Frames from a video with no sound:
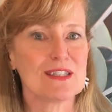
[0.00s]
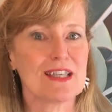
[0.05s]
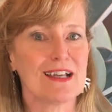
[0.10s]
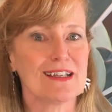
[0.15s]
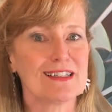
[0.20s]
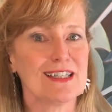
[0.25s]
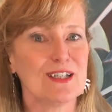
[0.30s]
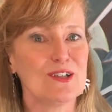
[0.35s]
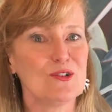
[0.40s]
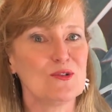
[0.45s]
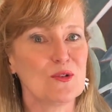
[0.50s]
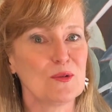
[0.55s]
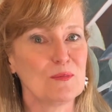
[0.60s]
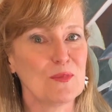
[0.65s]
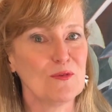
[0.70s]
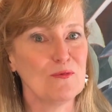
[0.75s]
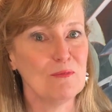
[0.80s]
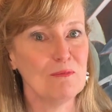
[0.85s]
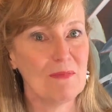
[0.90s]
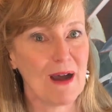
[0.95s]
asking a group
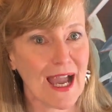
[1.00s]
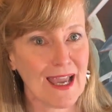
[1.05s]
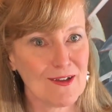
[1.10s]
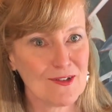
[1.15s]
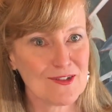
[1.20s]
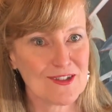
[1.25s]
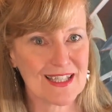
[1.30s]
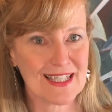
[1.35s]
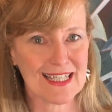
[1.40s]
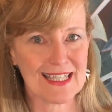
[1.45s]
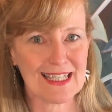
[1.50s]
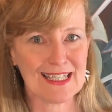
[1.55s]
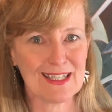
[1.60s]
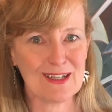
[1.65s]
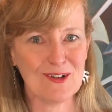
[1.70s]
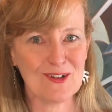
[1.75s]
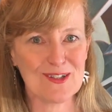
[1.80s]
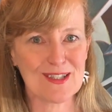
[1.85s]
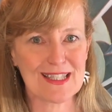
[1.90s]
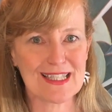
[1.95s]
of male
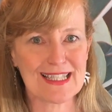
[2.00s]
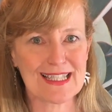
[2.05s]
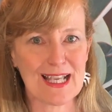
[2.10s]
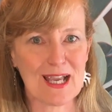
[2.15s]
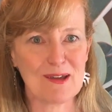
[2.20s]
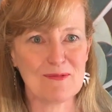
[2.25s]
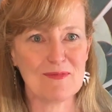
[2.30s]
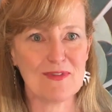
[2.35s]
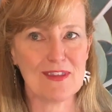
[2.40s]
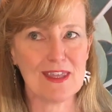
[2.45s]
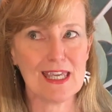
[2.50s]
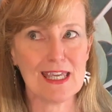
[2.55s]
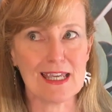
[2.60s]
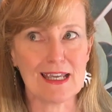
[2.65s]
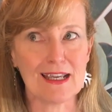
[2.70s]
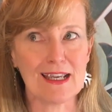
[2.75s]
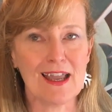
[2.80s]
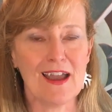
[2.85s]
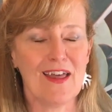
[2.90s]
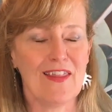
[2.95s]
CEOs the same
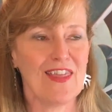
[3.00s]
thing,